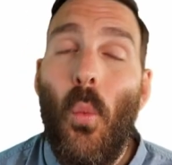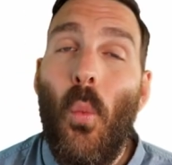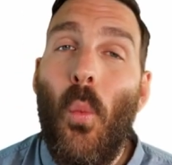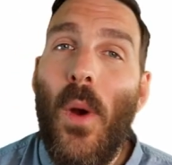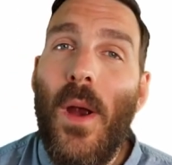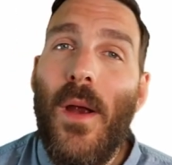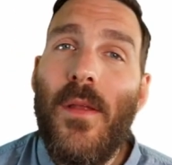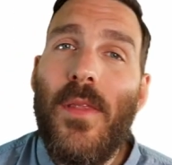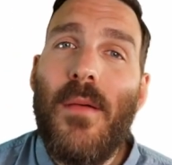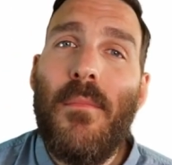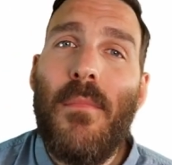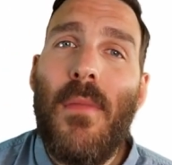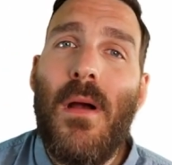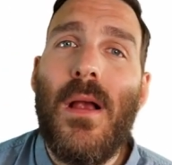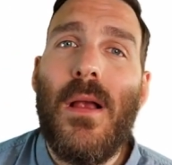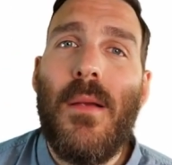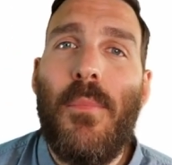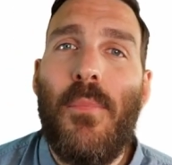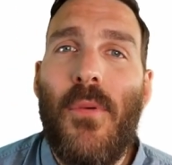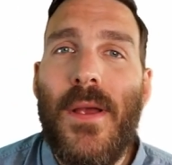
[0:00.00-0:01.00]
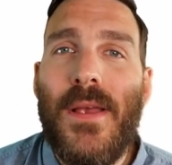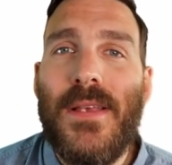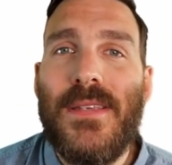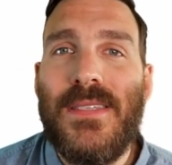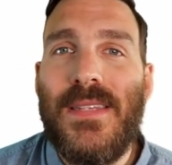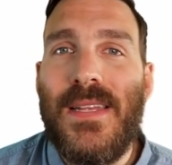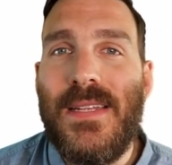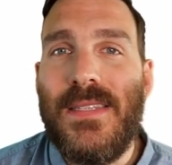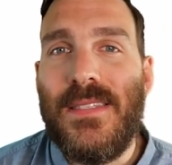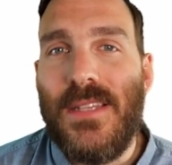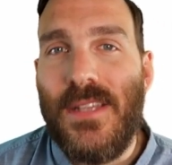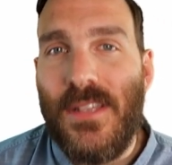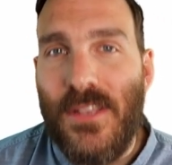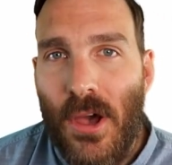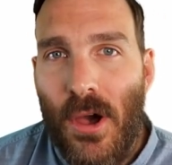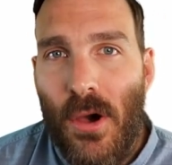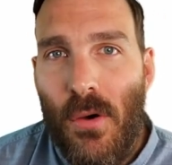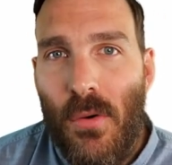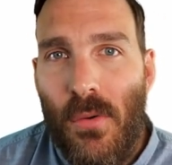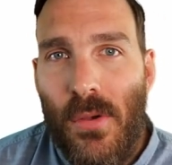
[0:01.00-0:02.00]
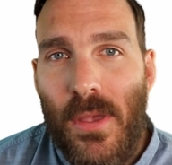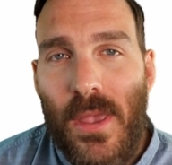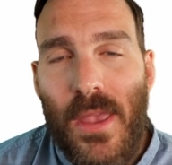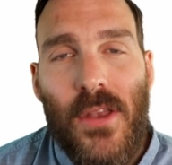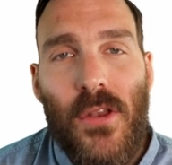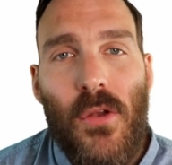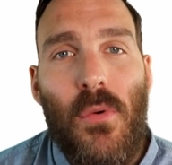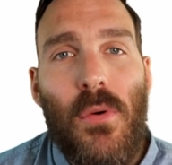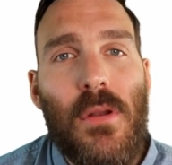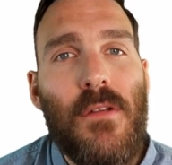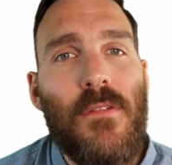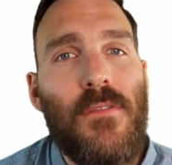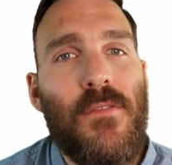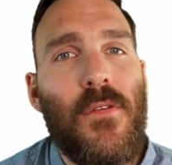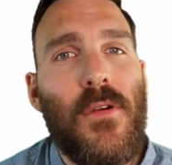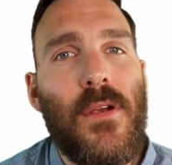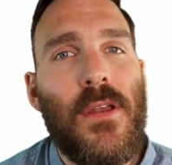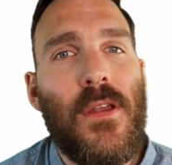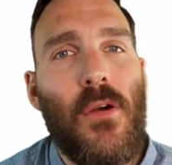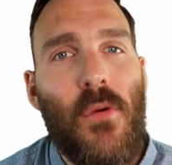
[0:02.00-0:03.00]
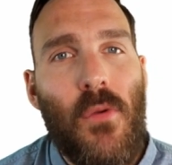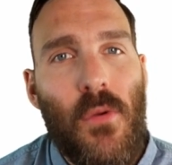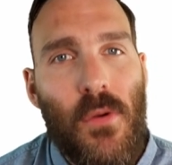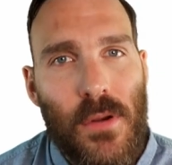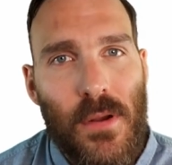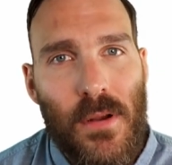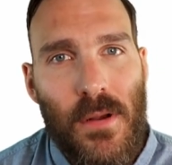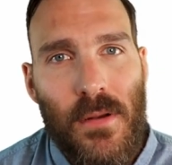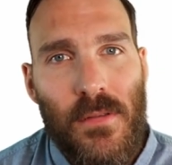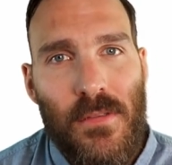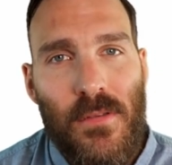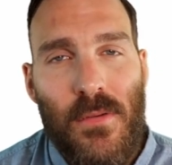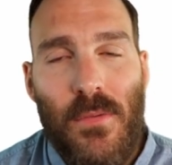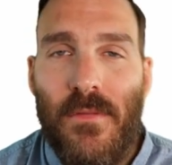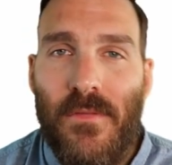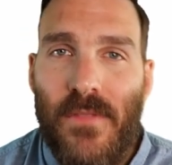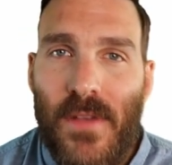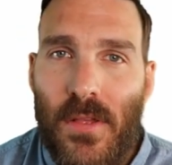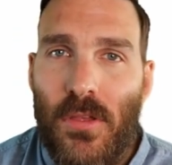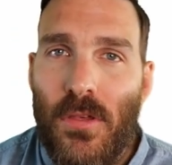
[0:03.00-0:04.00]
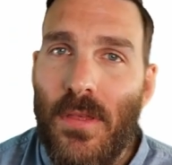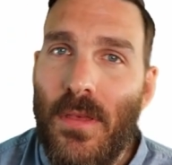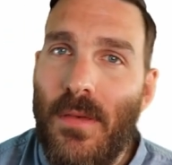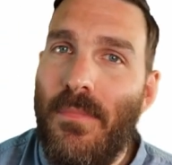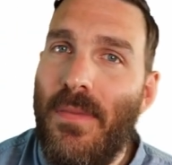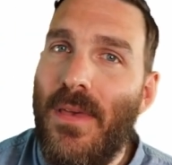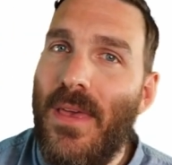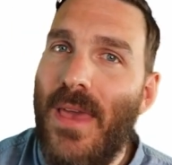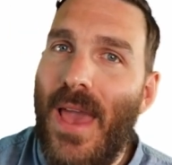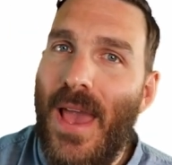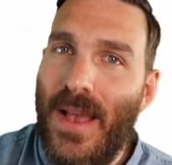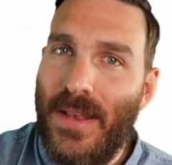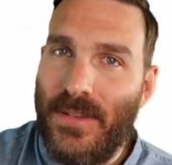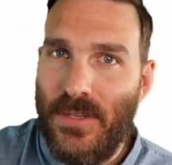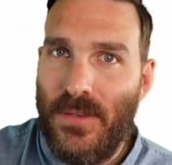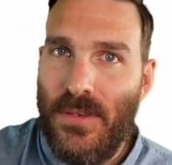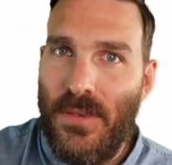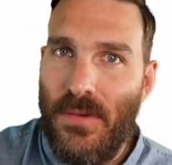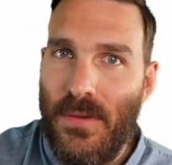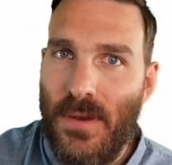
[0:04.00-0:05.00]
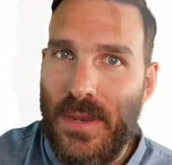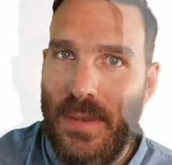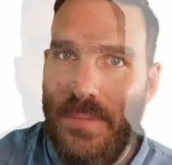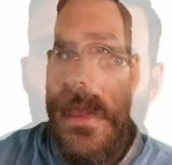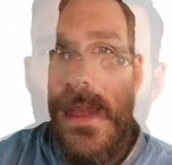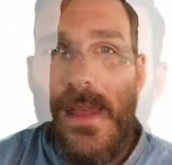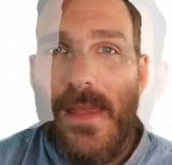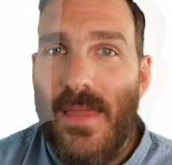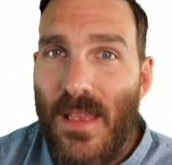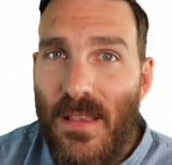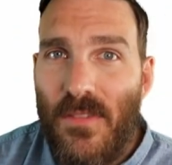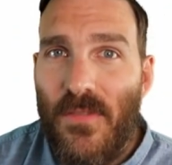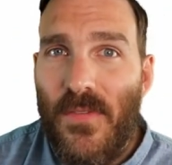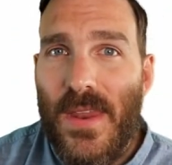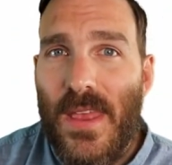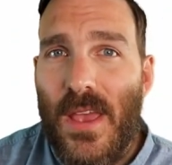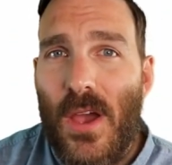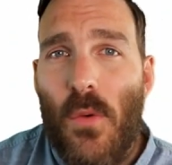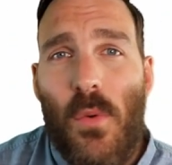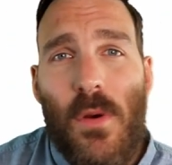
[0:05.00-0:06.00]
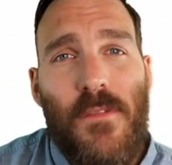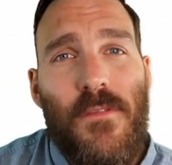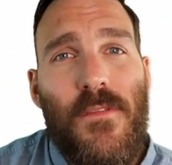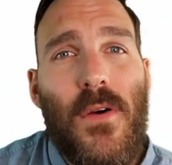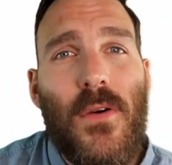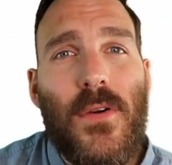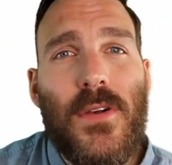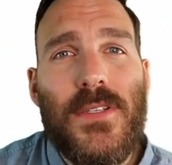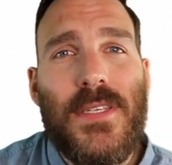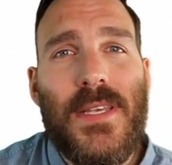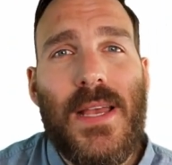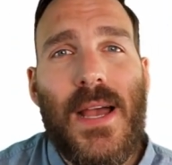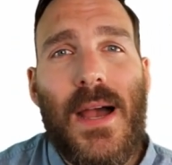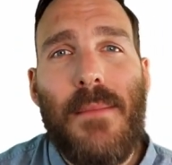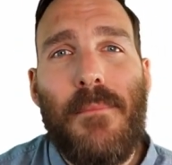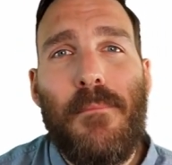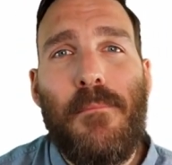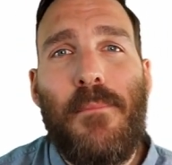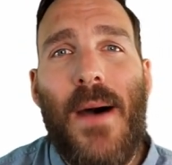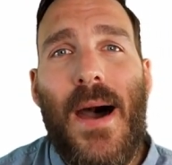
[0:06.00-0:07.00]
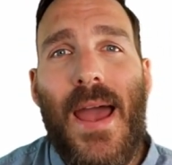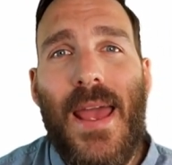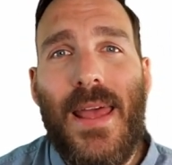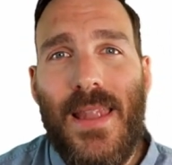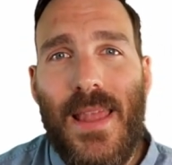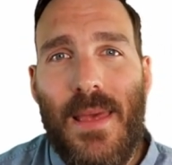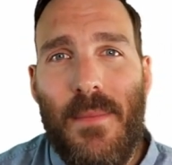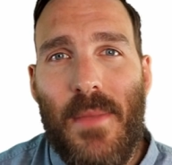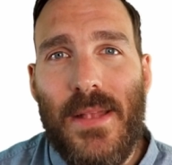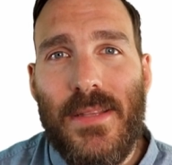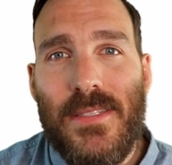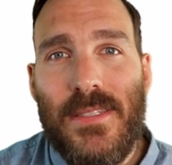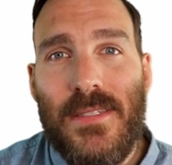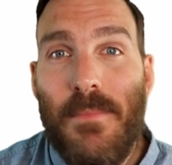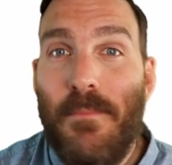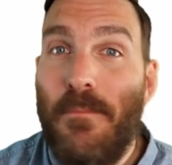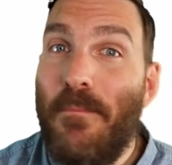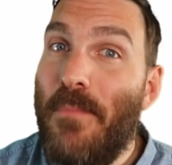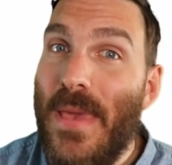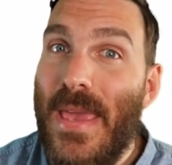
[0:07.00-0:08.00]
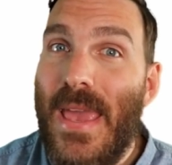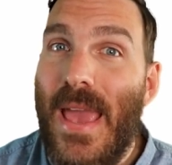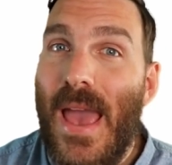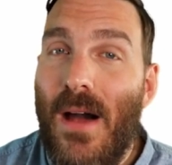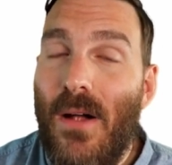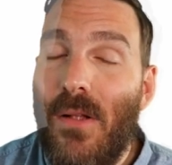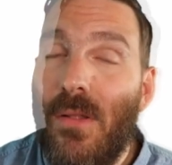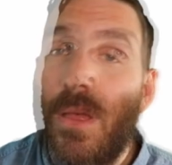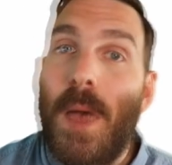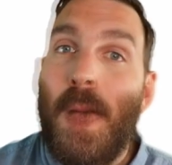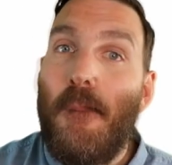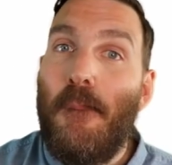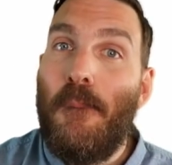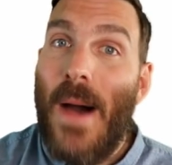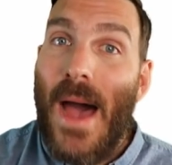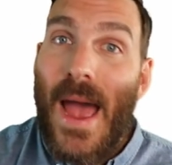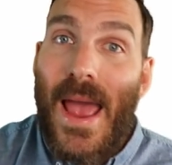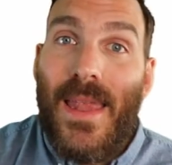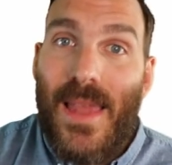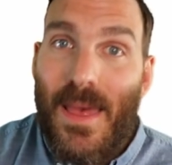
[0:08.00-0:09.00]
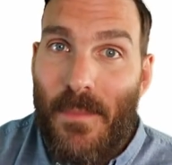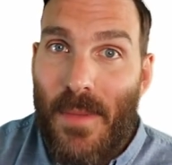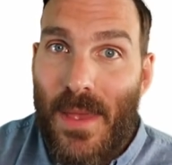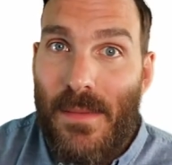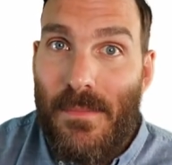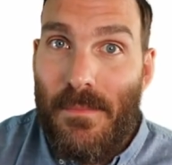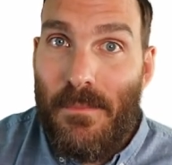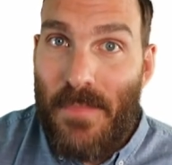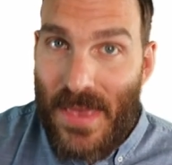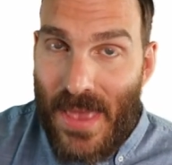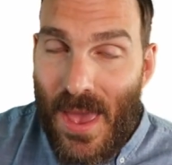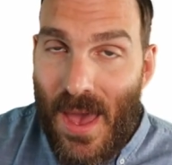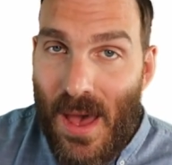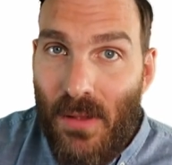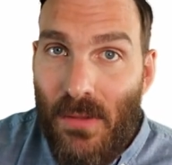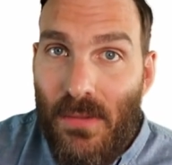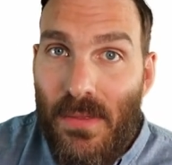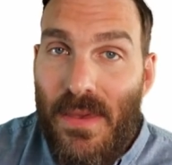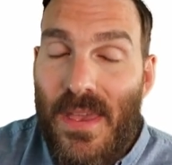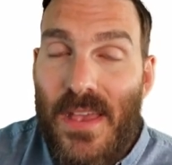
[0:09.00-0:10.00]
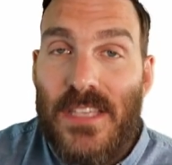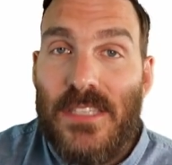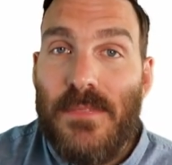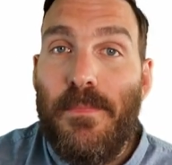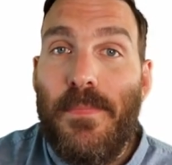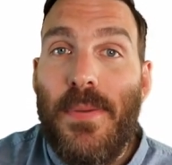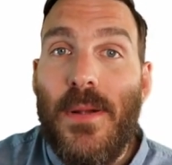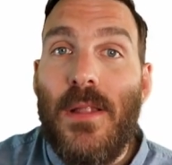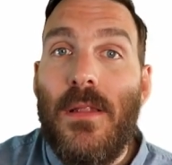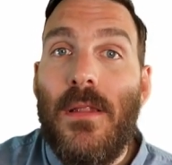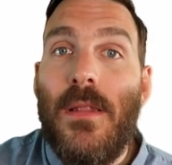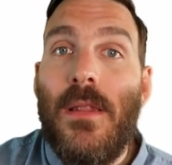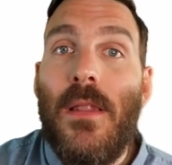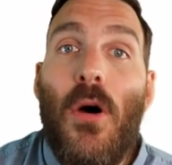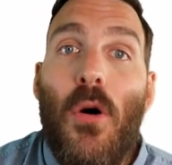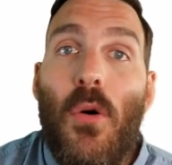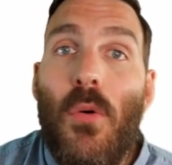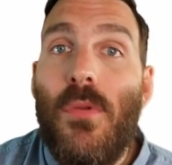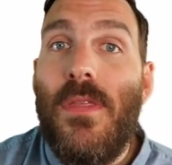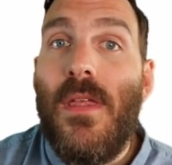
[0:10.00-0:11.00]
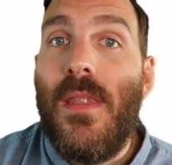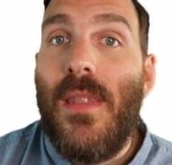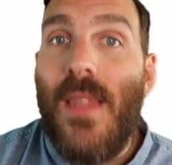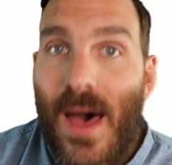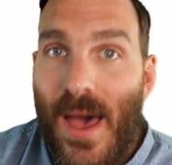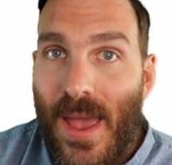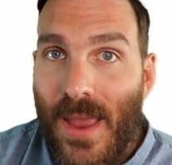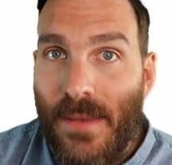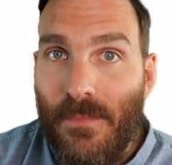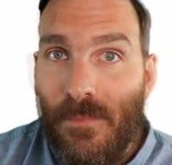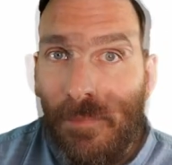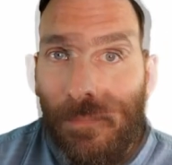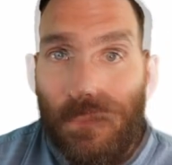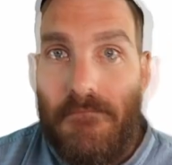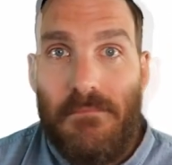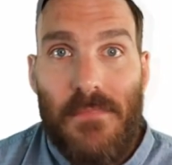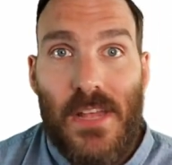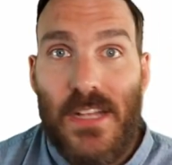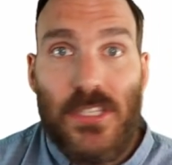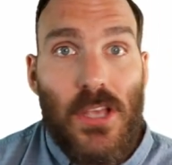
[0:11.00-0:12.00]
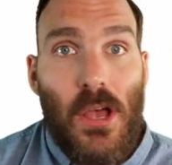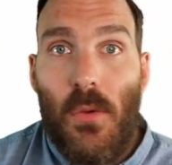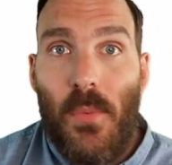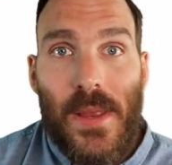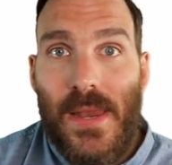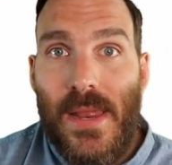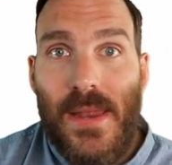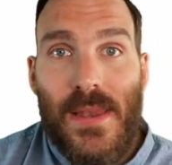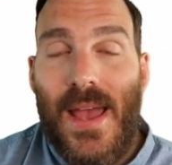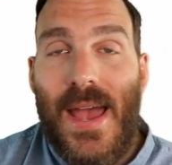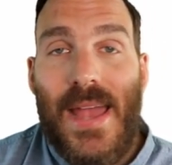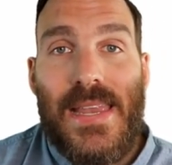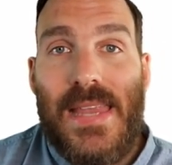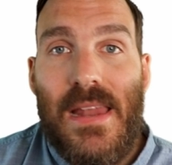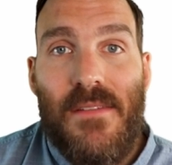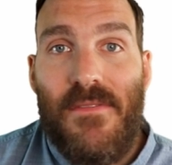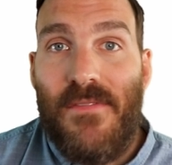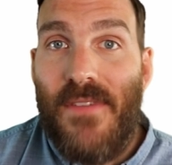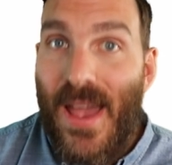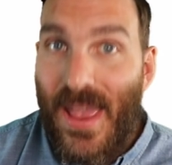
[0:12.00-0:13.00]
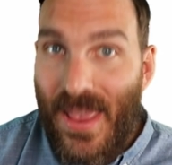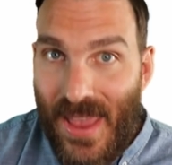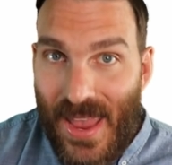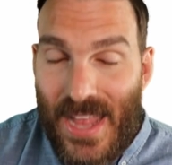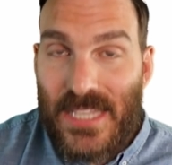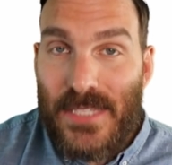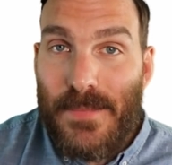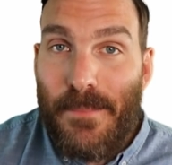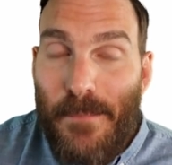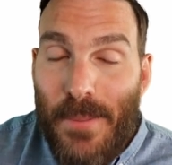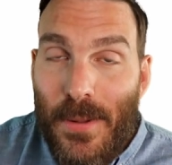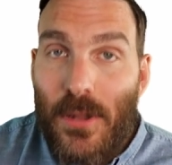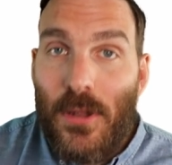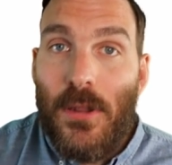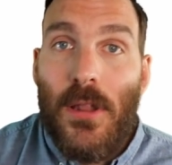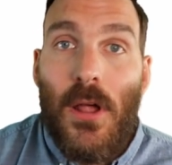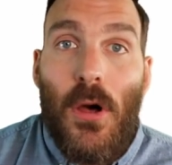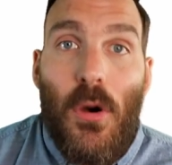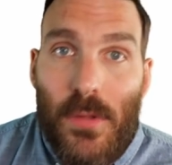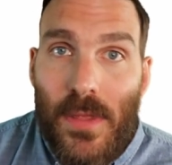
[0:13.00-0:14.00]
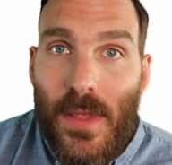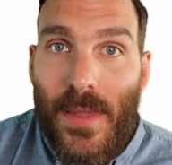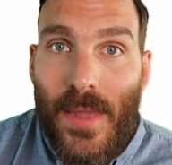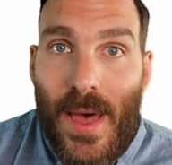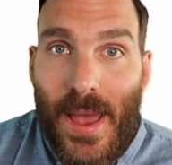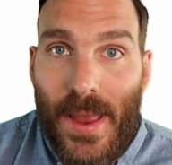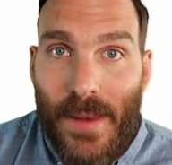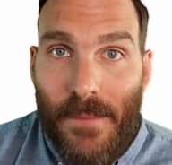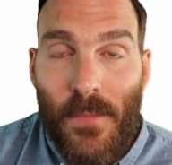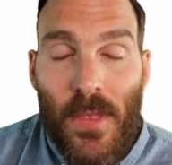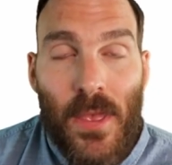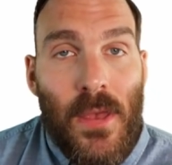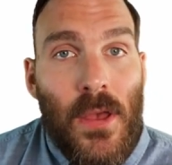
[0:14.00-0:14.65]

where the market price needs to go in order for an order to eventually be executed. In this video, we're focusing on buy limits, BL. Buy limit, BL, is below the line. That's all we need to identify. It's below the line.